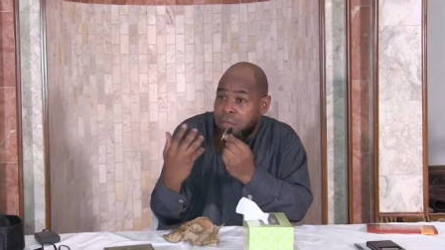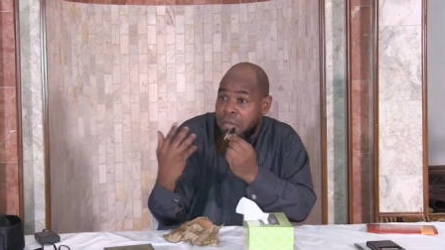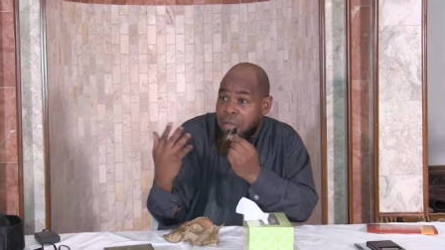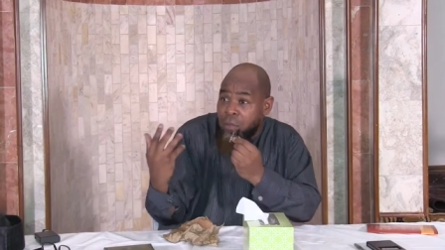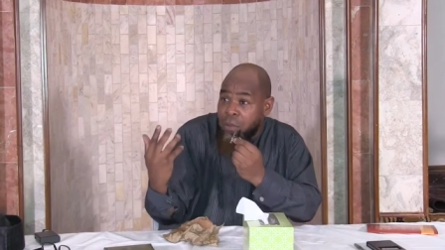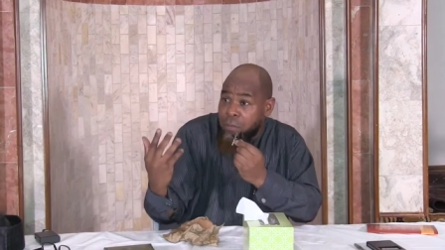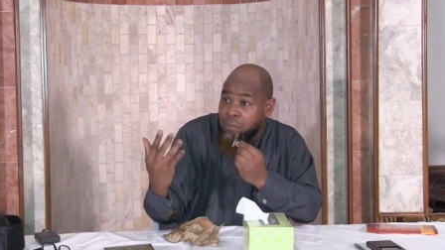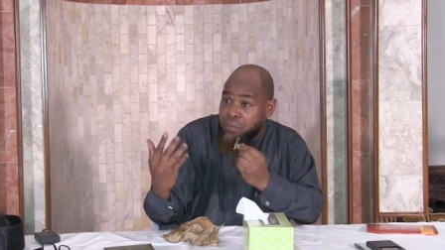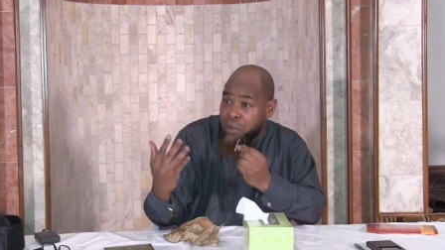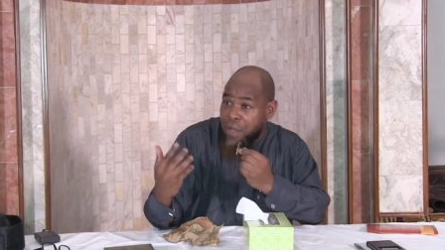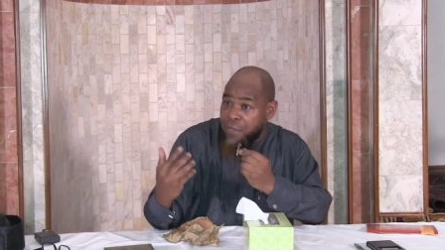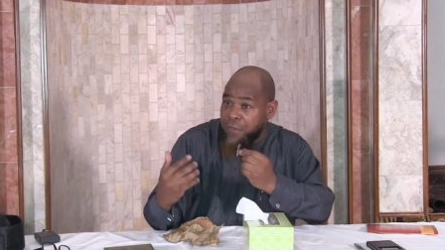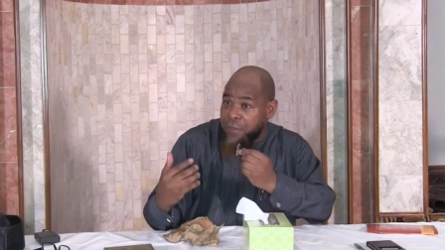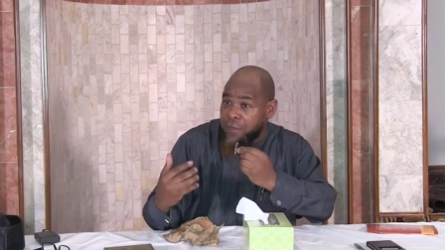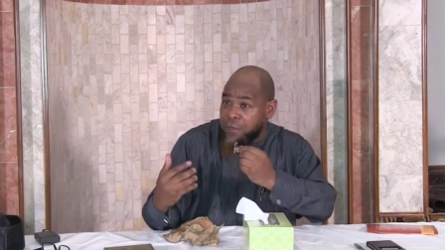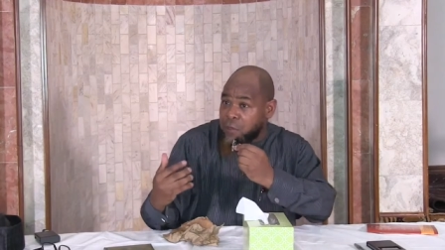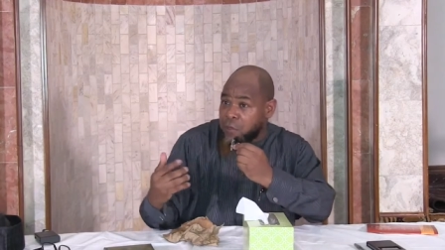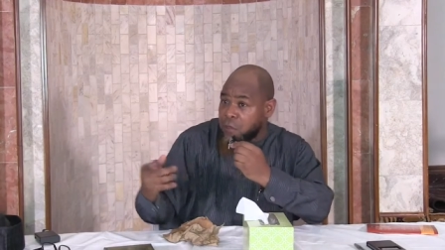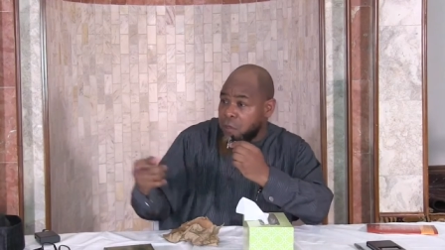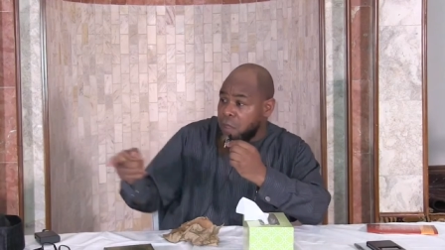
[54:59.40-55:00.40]
they were
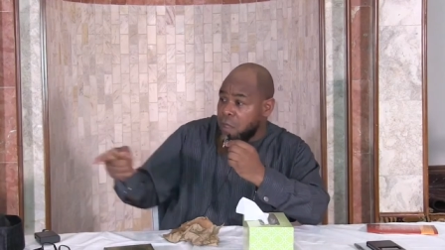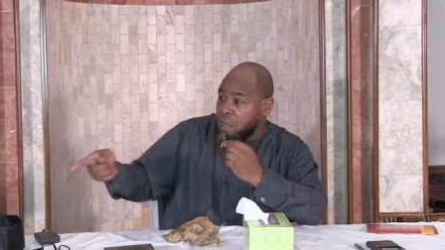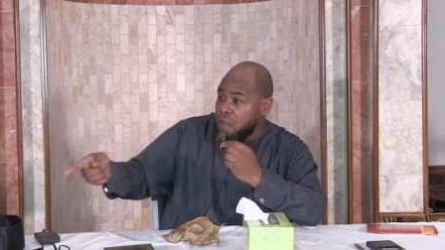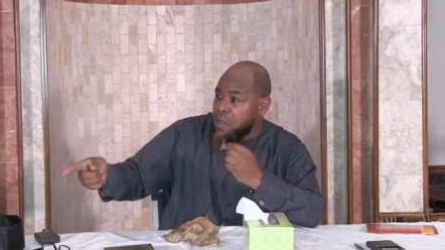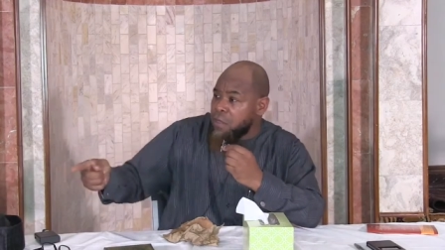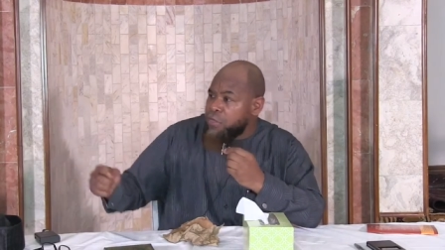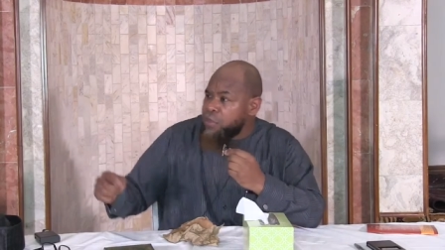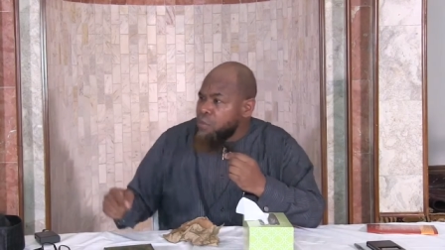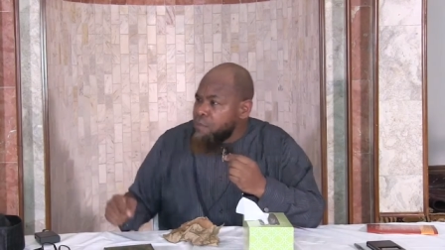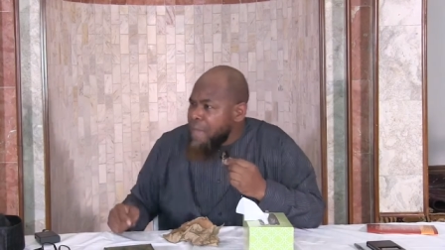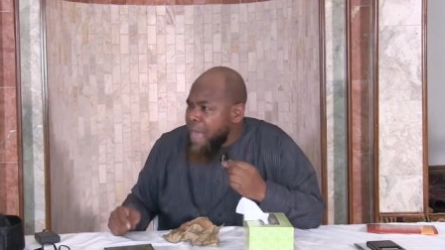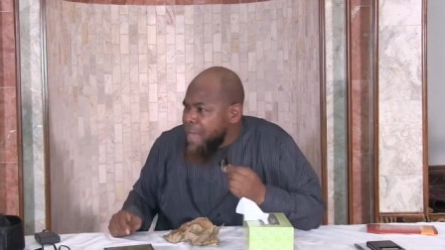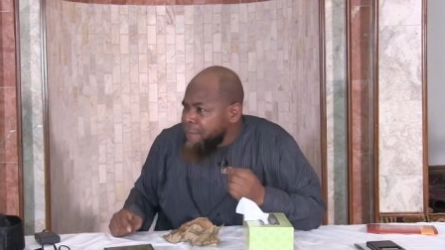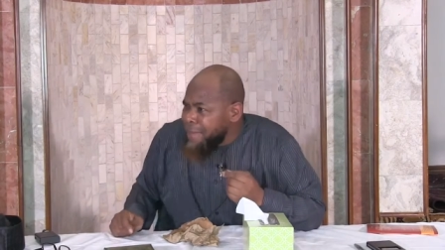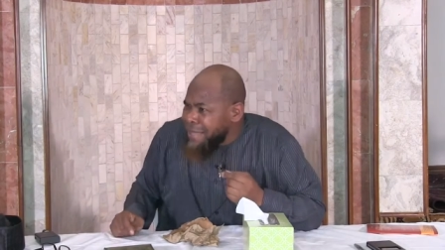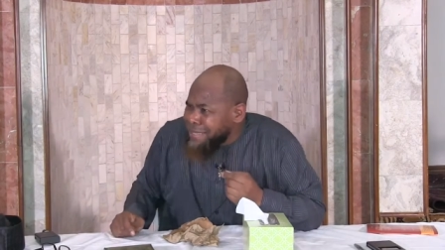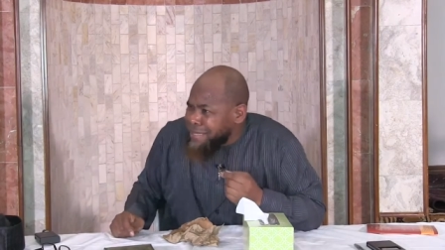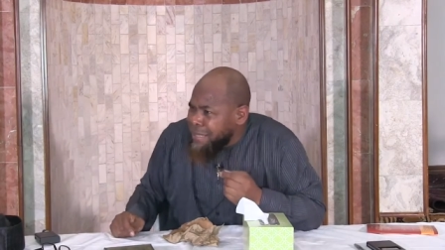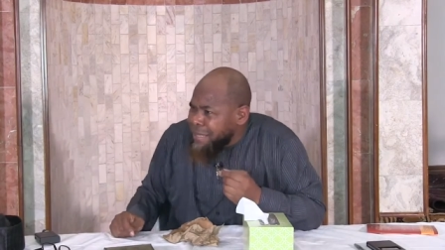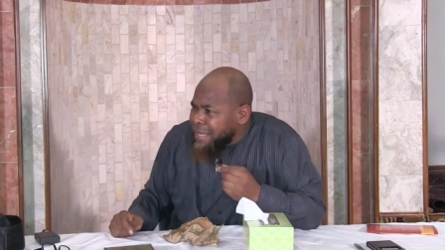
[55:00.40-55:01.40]
brothers. So
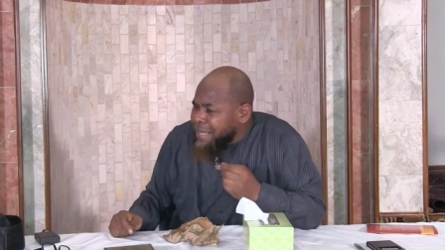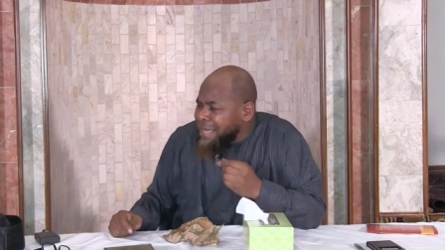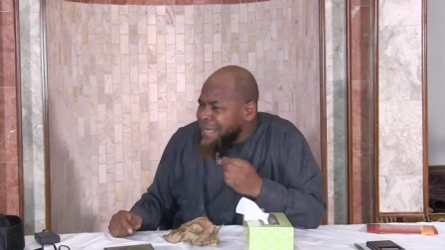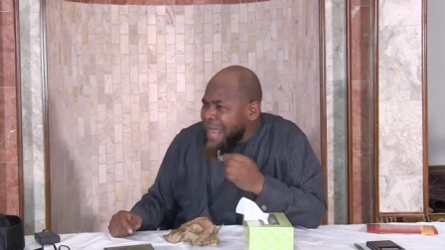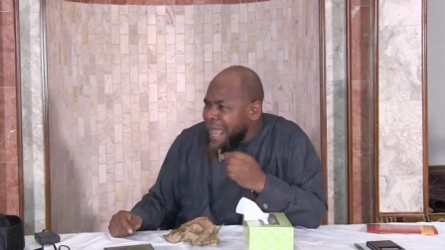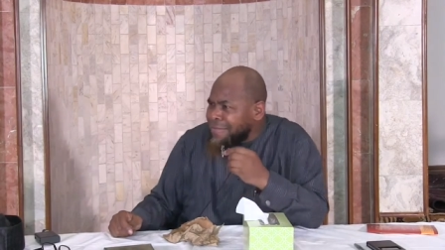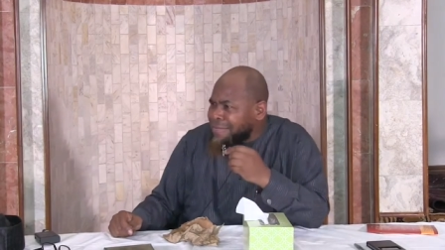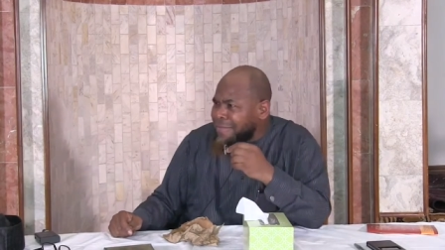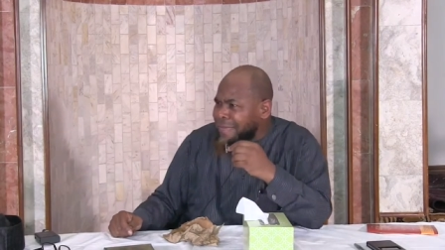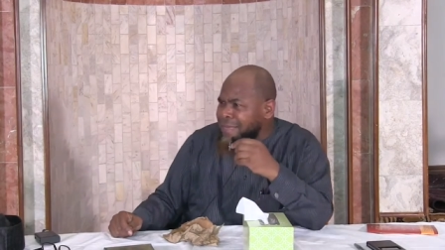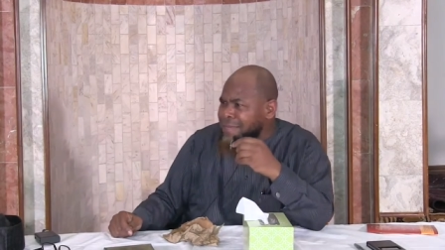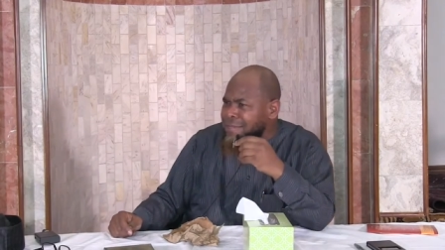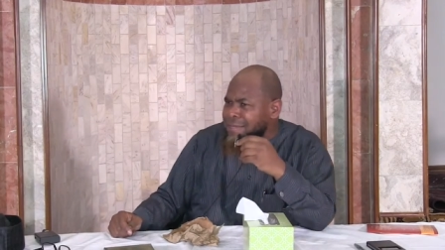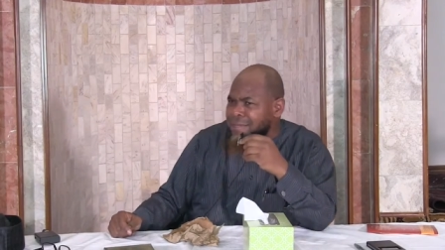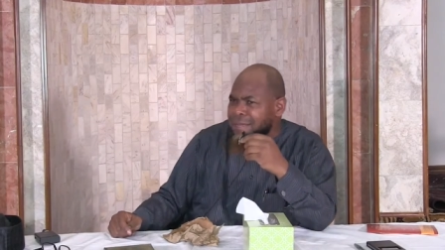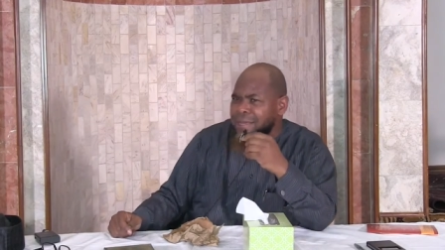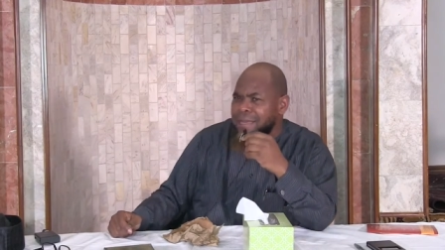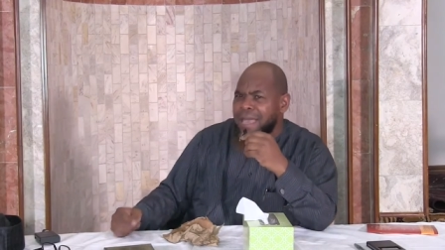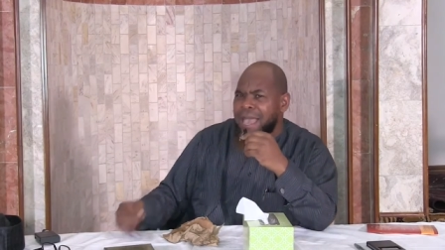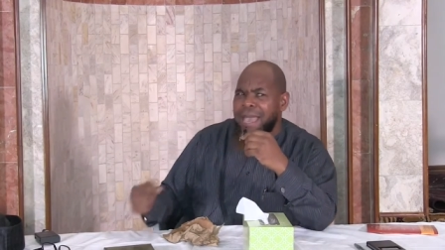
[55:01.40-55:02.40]
man is looking at
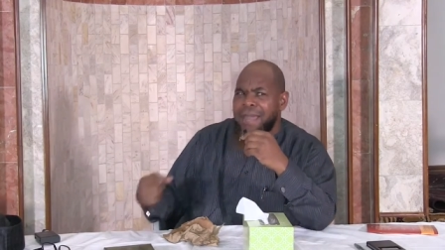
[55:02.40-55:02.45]
this